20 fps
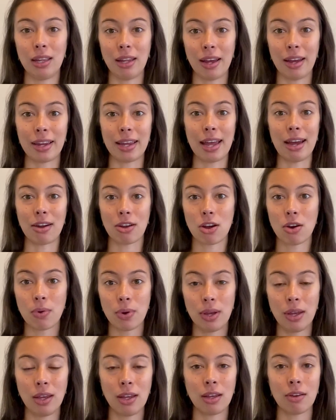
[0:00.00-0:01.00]

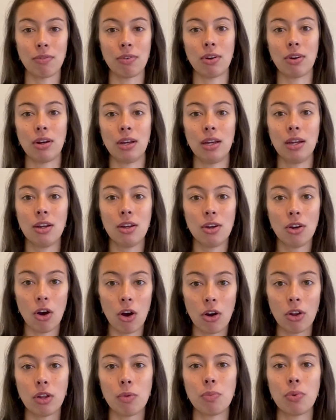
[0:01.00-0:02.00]
outgoing and very
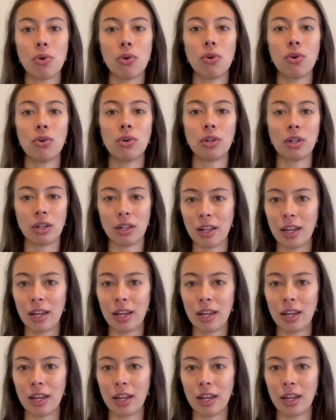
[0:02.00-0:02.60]
on the ball and